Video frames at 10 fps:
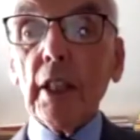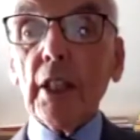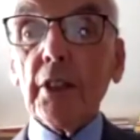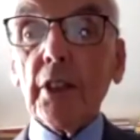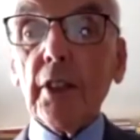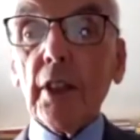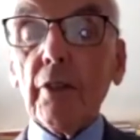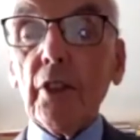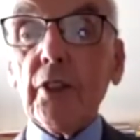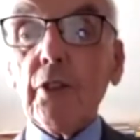and the
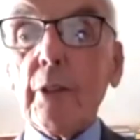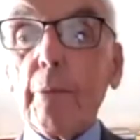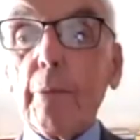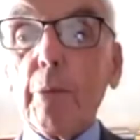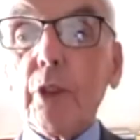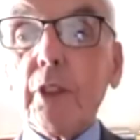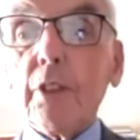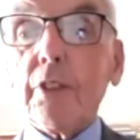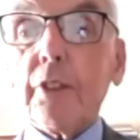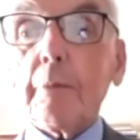television
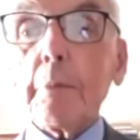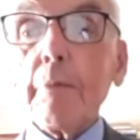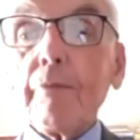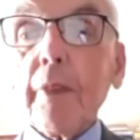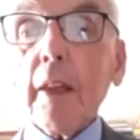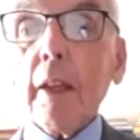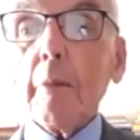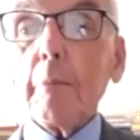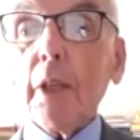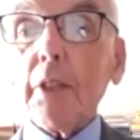reporters.
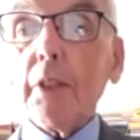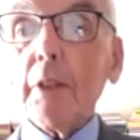But